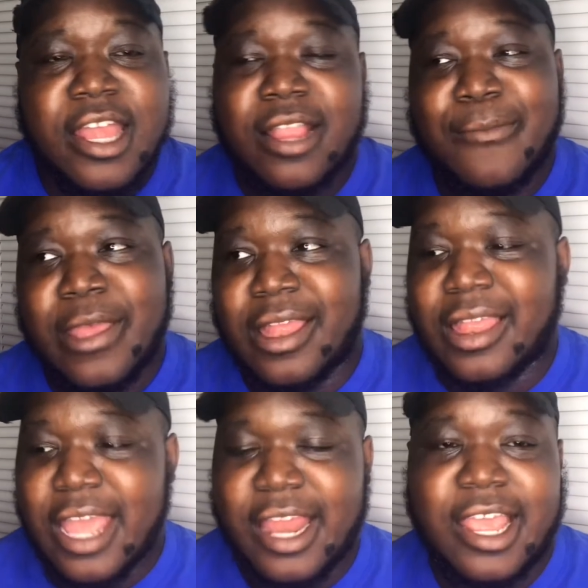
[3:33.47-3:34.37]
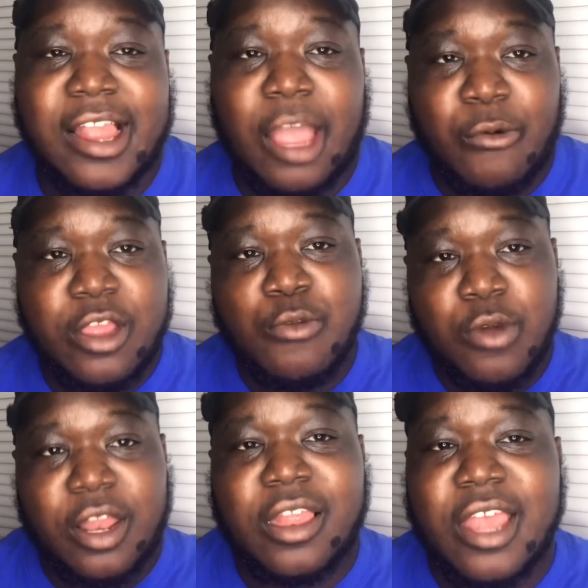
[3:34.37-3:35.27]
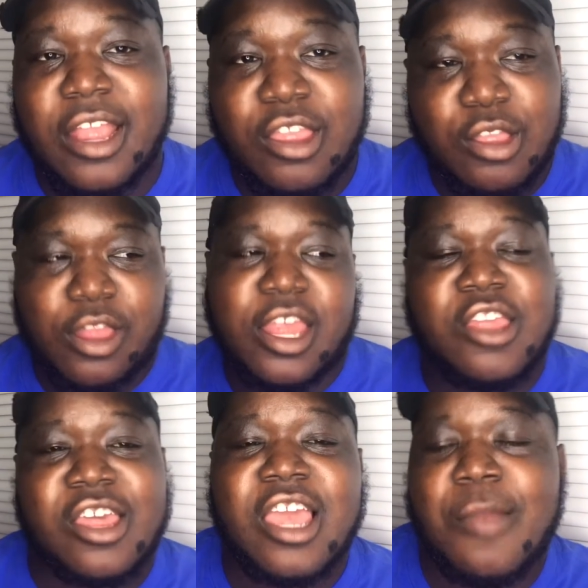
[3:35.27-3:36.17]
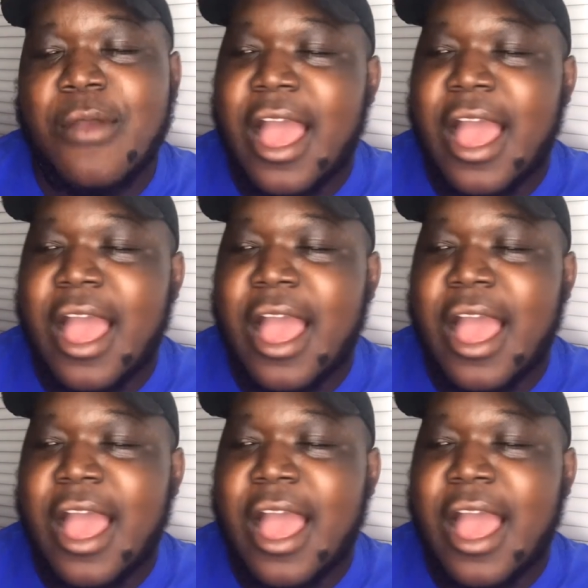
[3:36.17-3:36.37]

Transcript: the best setting, like where you want to set, set your camera.